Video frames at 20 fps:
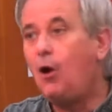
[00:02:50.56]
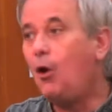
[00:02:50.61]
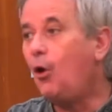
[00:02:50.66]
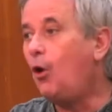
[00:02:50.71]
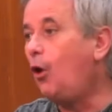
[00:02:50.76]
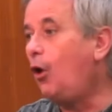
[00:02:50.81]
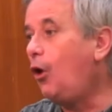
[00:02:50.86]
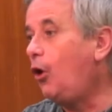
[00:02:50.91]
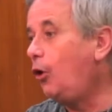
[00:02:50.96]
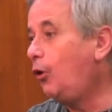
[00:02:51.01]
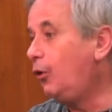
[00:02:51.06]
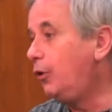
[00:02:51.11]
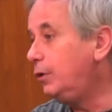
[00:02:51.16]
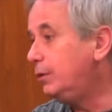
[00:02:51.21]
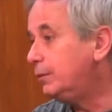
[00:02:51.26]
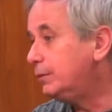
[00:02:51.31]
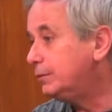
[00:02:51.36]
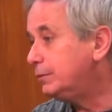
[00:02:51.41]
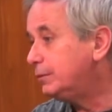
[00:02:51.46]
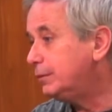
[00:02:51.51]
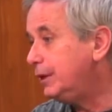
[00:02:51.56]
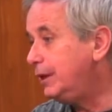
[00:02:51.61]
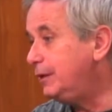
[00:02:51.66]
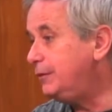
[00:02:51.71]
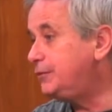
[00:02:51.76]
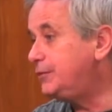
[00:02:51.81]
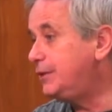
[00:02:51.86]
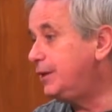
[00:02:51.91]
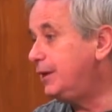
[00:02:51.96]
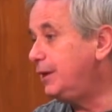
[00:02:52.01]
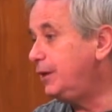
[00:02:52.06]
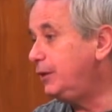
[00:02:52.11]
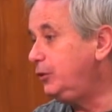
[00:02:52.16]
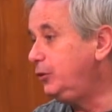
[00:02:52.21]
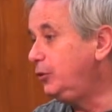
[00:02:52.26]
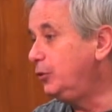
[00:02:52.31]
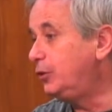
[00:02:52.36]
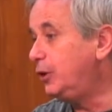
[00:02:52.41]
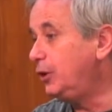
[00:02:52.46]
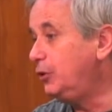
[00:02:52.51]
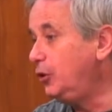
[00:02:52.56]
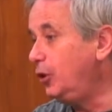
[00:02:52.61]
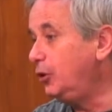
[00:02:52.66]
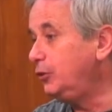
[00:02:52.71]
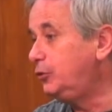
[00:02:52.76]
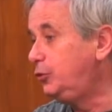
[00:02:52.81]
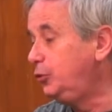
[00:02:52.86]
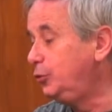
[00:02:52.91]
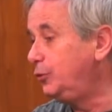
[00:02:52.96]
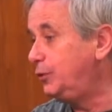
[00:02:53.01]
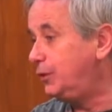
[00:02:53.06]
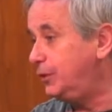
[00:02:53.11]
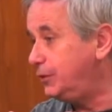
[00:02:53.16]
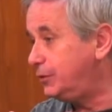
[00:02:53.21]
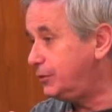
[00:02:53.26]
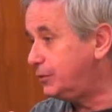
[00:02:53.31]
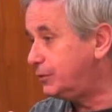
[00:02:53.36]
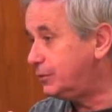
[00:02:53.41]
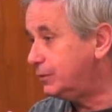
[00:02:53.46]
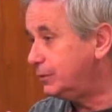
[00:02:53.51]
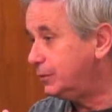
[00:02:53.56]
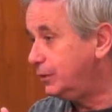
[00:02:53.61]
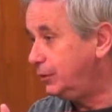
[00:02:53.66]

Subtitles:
Or, if you cannot do this,